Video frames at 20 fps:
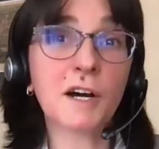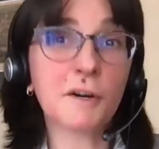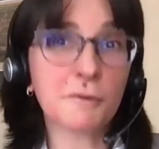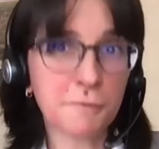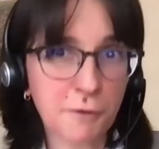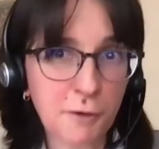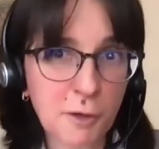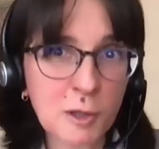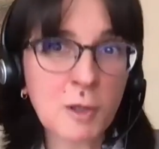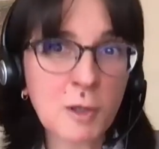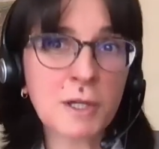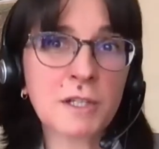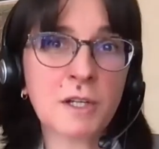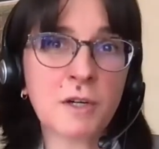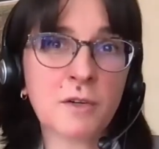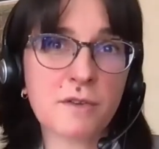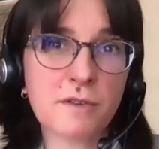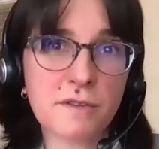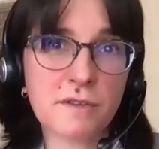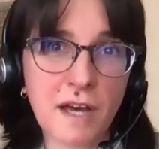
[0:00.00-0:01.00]

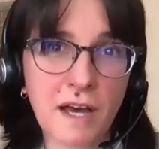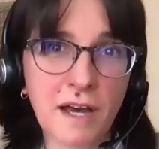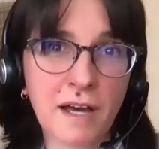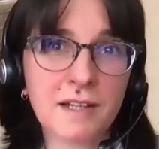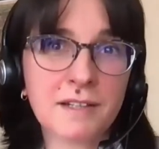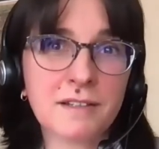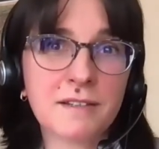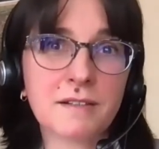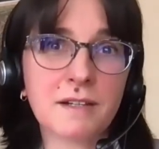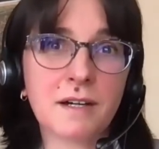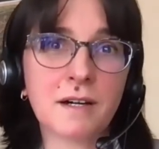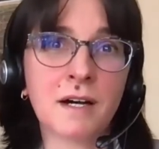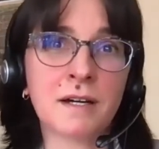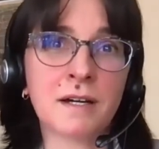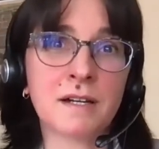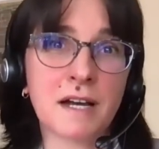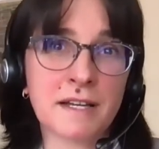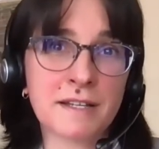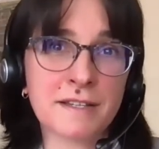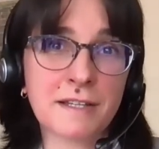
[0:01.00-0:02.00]
Following on that,
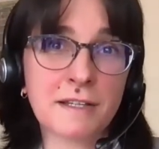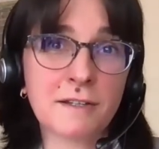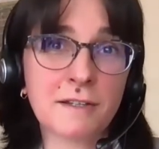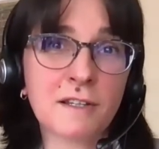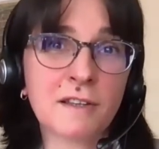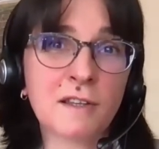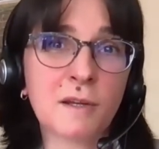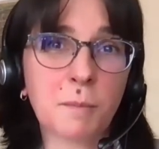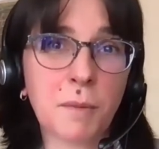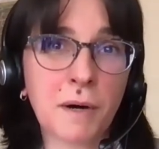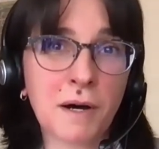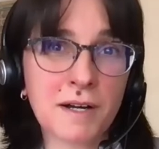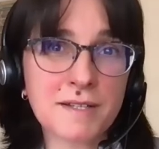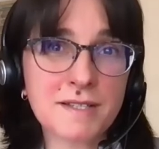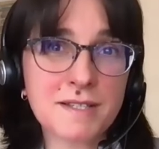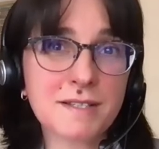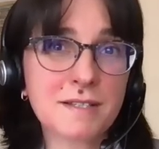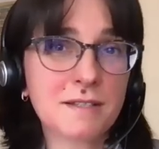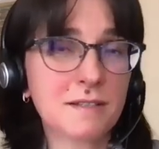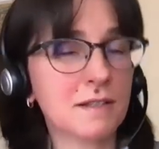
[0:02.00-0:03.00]
I think in the
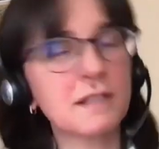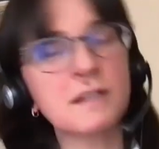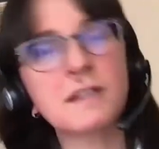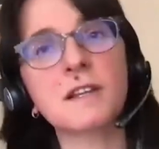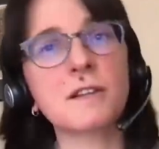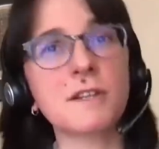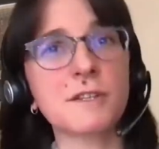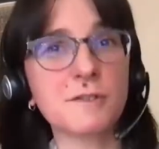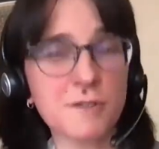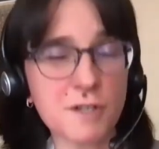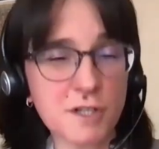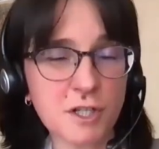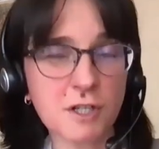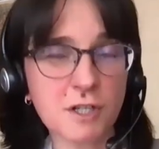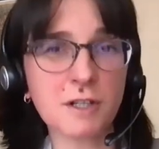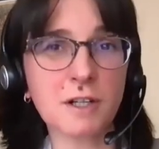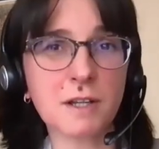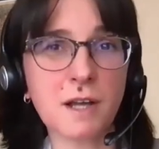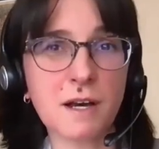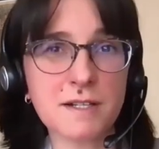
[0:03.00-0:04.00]
past, in the
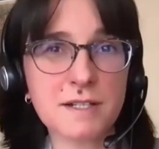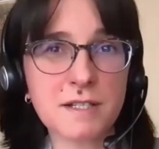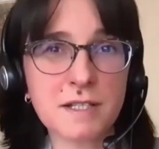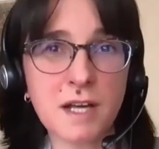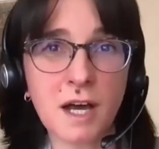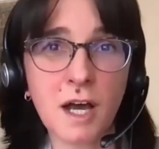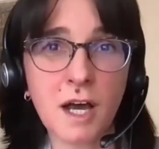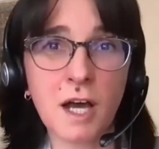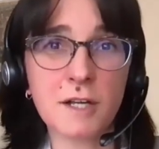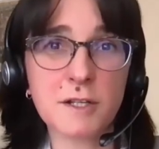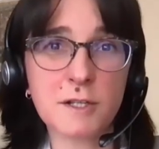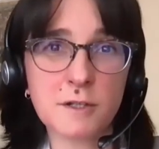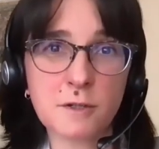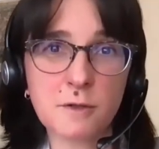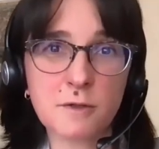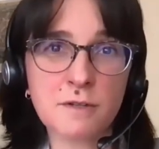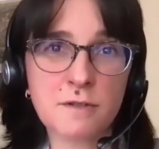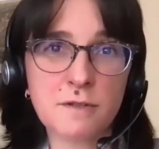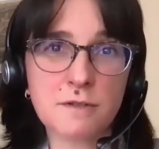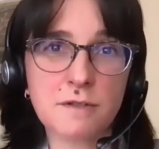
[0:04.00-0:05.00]
literature class,
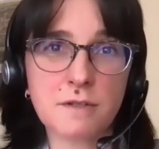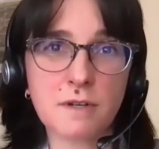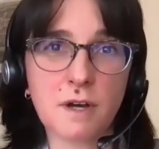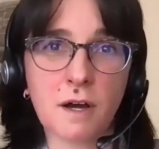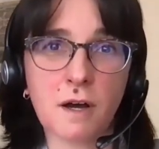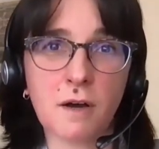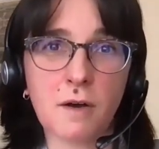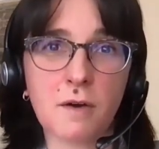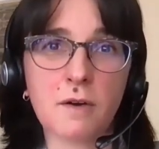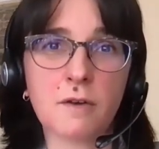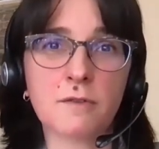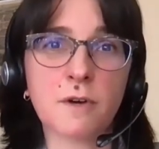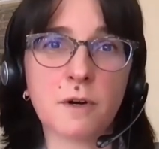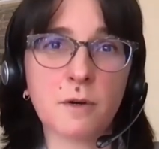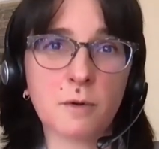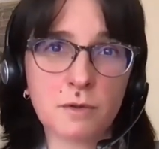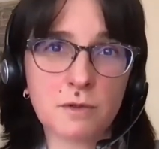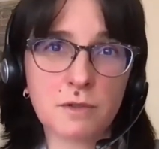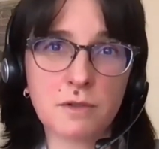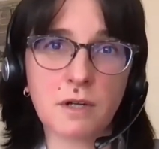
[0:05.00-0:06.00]
students
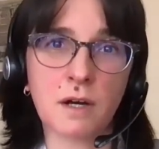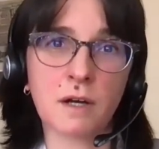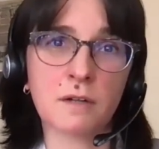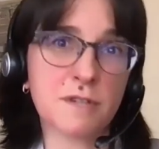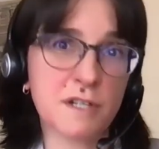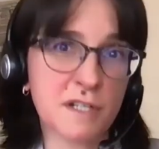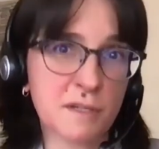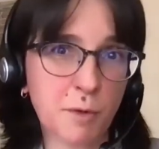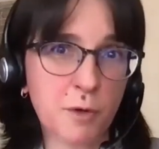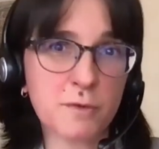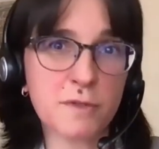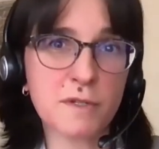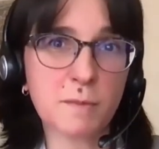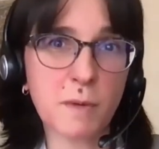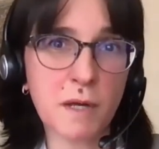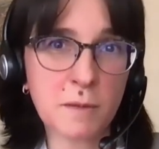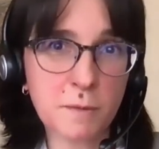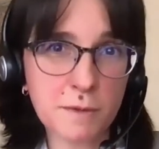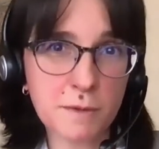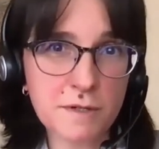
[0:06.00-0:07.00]
wrote response
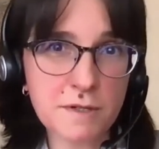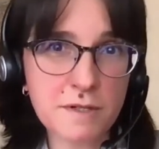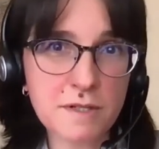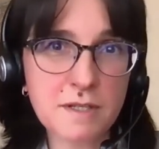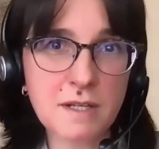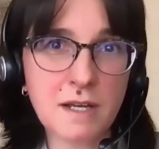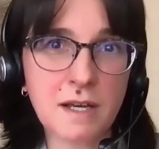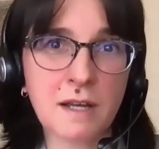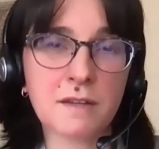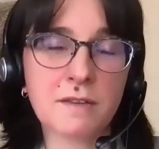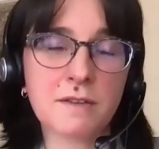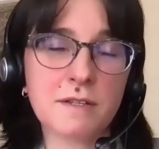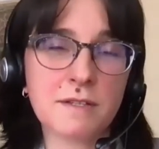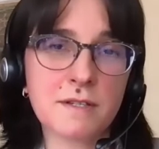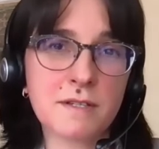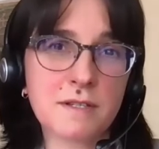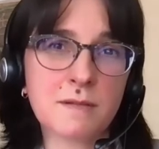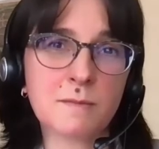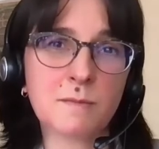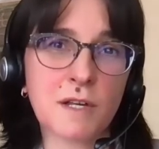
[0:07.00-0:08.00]
papers. And
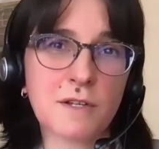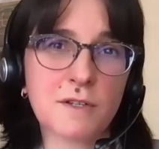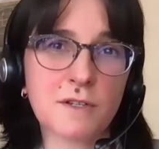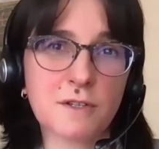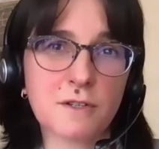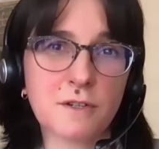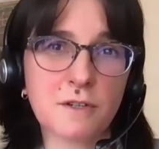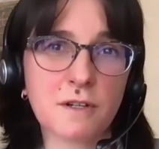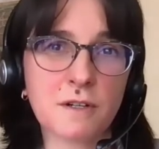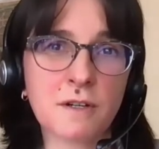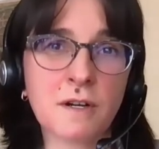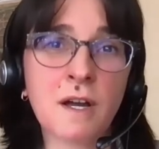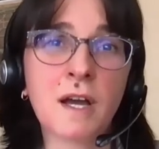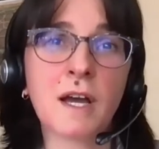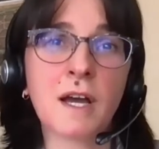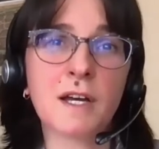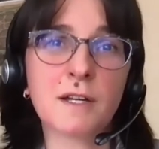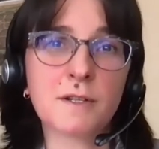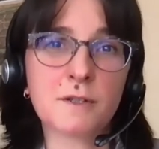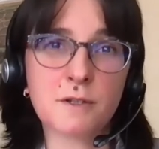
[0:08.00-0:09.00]
this semester,
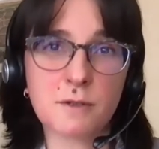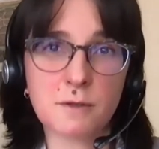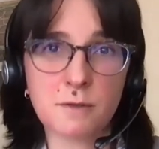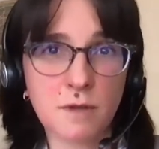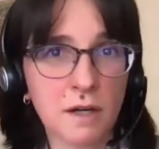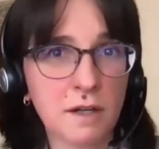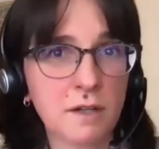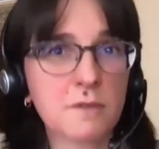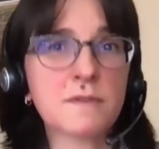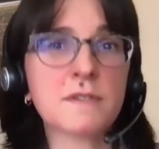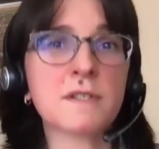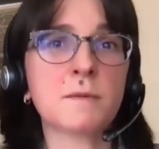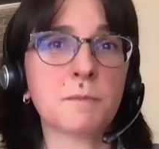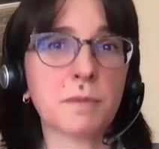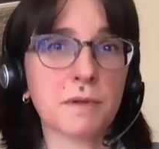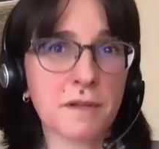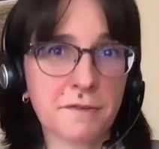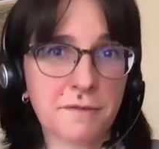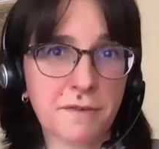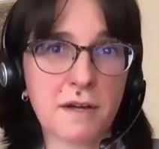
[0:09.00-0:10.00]
to kind of
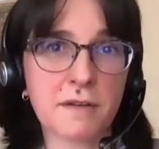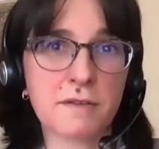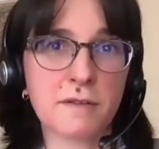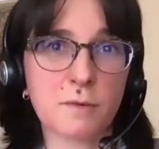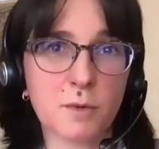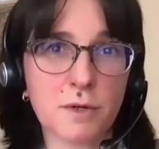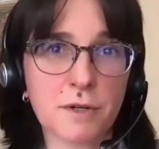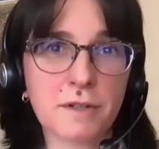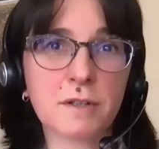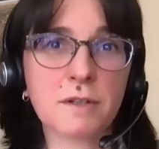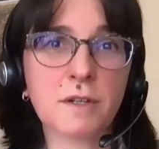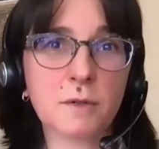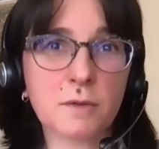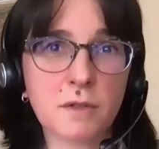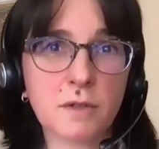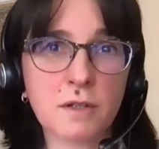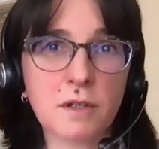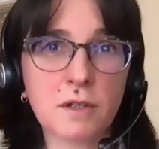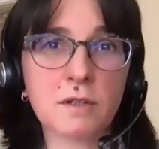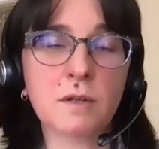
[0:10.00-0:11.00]
simplify the
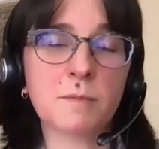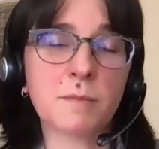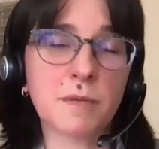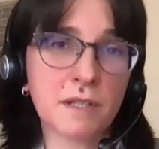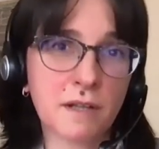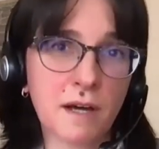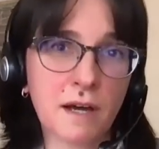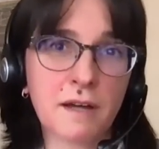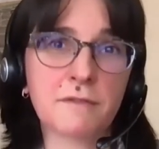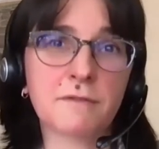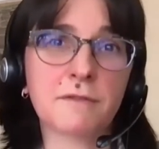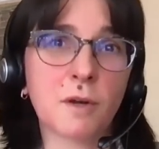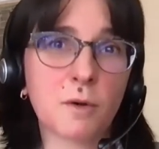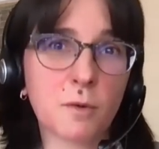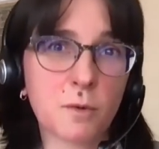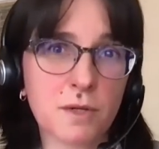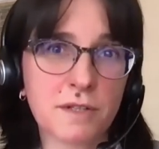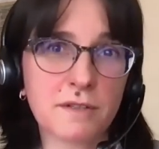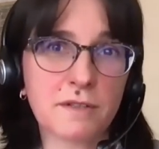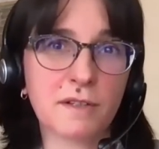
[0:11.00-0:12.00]
workload a little bit, I've
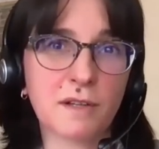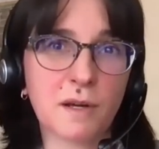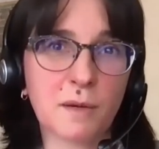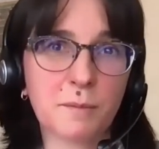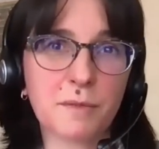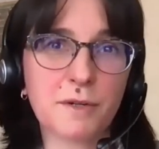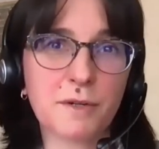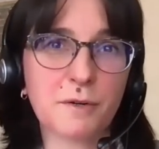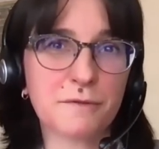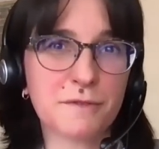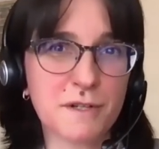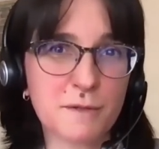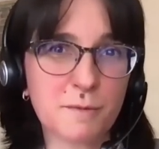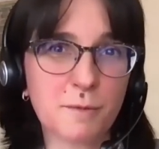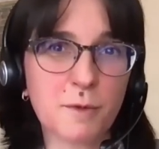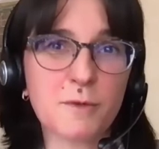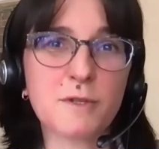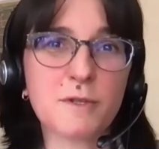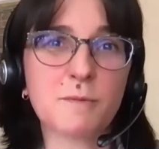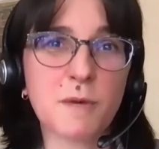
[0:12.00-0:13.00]
lowered the number of
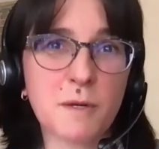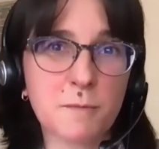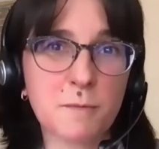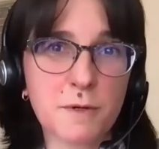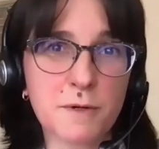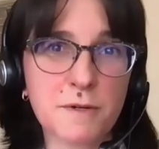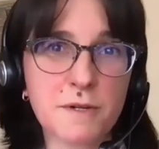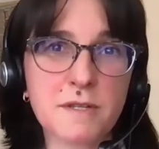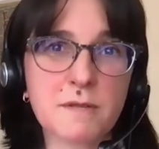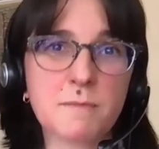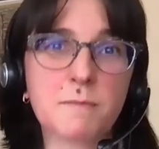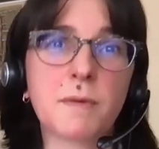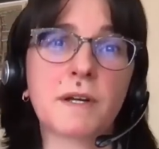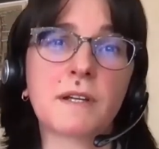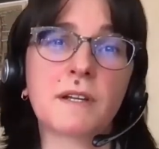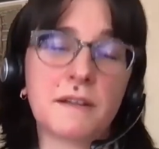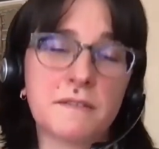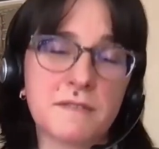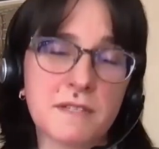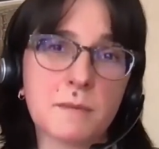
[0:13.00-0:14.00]
response papers,
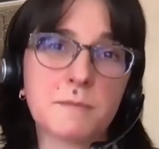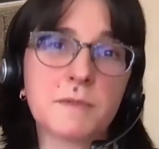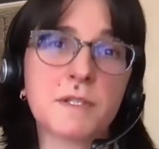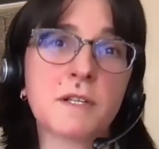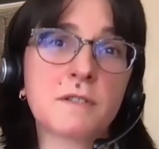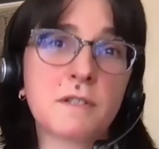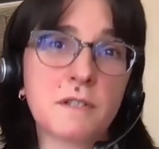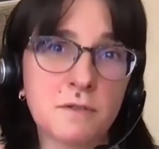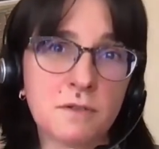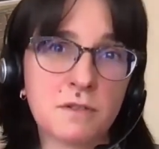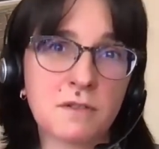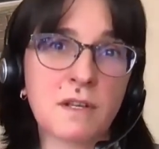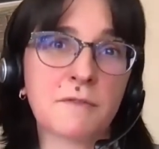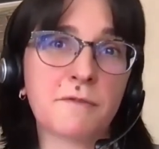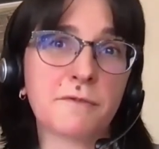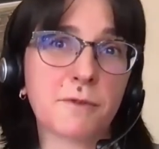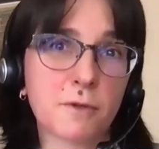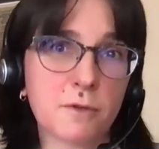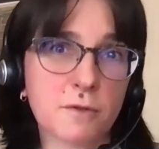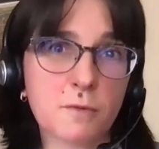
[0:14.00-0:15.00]
but I substituted
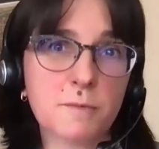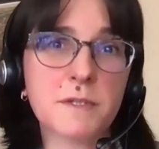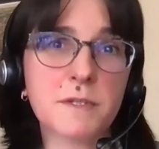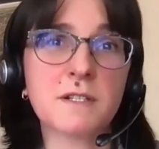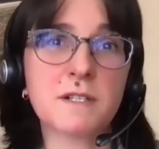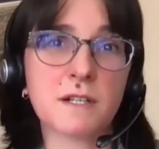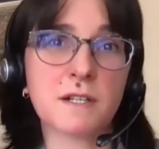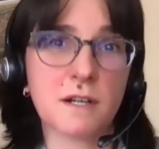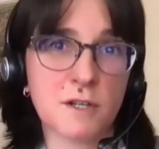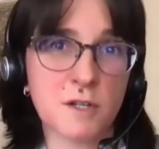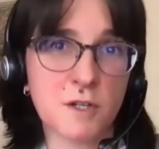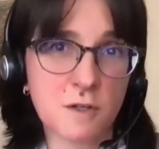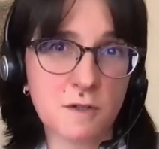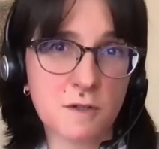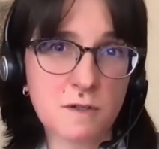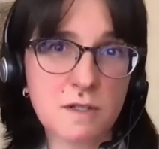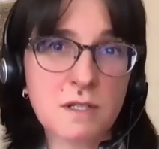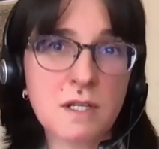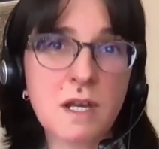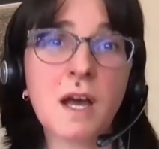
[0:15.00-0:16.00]
them for group
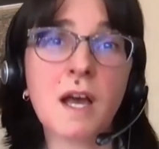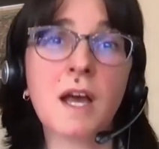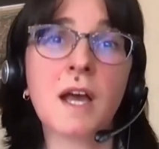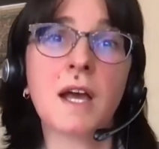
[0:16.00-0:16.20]
discussions.